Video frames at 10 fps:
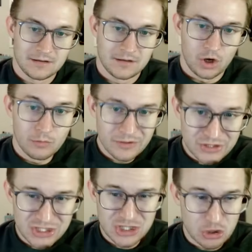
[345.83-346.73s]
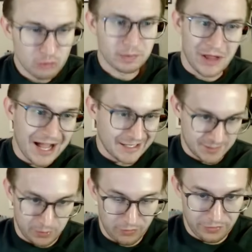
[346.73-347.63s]
almost 2 blocks
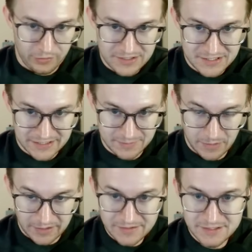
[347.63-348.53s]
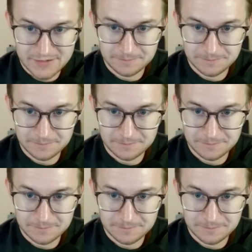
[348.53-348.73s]
per 36 minutes.